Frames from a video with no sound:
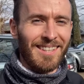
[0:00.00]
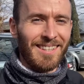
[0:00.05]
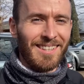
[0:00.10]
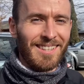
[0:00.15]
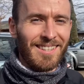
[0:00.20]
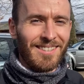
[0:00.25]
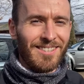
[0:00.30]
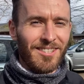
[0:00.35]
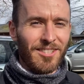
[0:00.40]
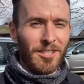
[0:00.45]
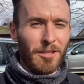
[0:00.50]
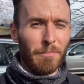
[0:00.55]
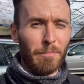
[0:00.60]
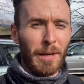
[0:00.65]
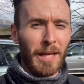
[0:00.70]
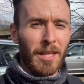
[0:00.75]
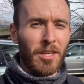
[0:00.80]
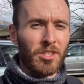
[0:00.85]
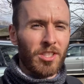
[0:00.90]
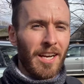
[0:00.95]
Just at
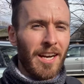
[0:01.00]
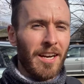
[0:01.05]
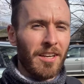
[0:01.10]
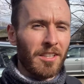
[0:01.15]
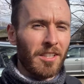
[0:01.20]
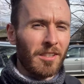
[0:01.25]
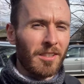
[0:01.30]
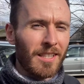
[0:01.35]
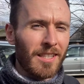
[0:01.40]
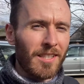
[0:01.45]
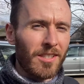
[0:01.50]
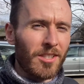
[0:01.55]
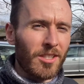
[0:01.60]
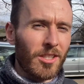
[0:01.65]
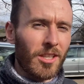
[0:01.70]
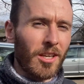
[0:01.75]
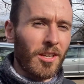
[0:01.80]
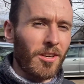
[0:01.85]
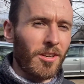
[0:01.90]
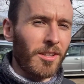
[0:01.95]
Pillars of
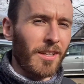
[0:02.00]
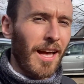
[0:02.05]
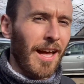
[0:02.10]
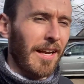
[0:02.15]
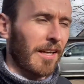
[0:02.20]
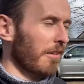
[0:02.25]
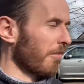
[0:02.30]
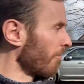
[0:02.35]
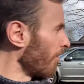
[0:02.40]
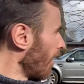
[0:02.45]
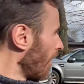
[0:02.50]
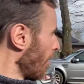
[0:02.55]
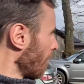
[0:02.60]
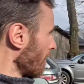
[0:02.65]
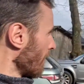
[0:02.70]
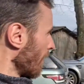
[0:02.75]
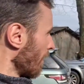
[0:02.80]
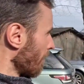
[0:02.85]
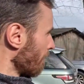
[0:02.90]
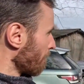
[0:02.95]
Hercules organic farm
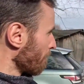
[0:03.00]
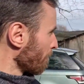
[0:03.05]
here.